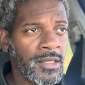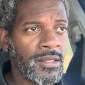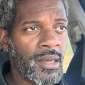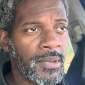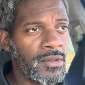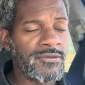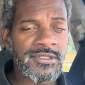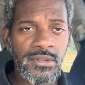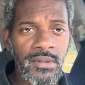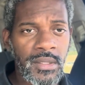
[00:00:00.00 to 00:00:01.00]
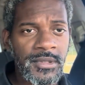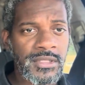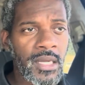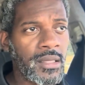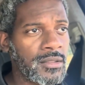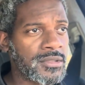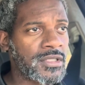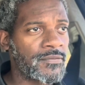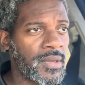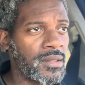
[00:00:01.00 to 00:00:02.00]
I mean, you've solely mistaken
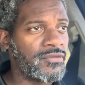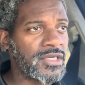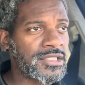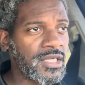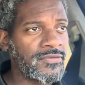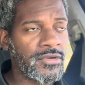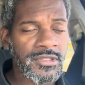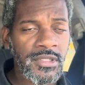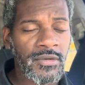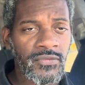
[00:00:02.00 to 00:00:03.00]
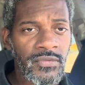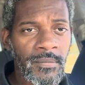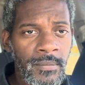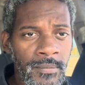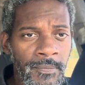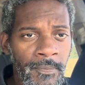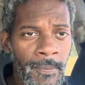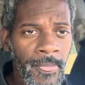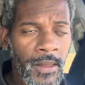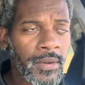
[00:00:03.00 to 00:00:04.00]
yourself, man. You've deceived yourself.
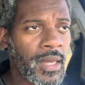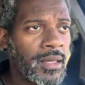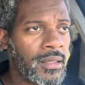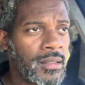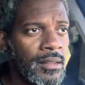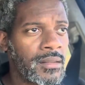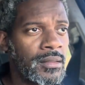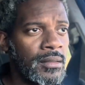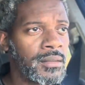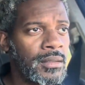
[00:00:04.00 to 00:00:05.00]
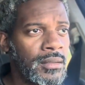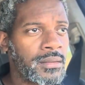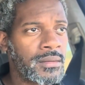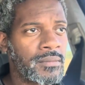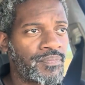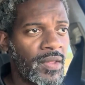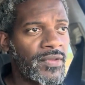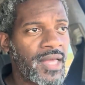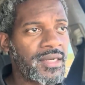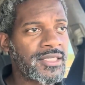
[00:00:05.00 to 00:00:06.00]
Okay,
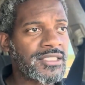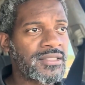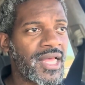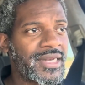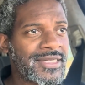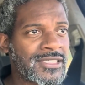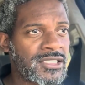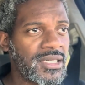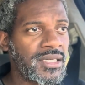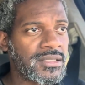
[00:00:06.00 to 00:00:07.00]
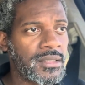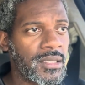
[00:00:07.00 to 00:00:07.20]
and that deceit is going to